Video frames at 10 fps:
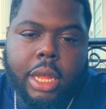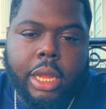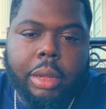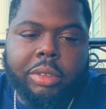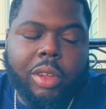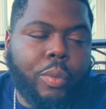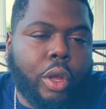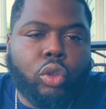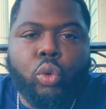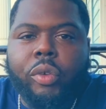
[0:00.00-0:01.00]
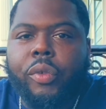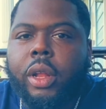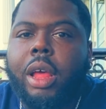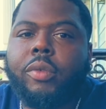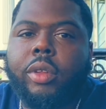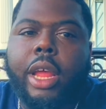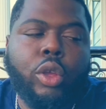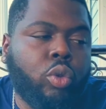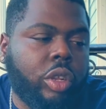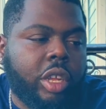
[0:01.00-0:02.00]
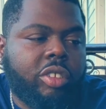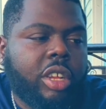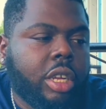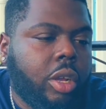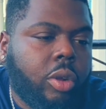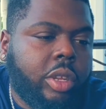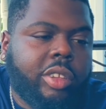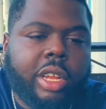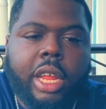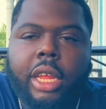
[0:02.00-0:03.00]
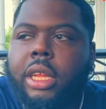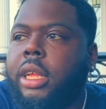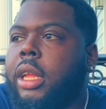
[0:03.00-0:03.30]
You know what I'm saying? We on two different levels. Like, you still stuck on this lane.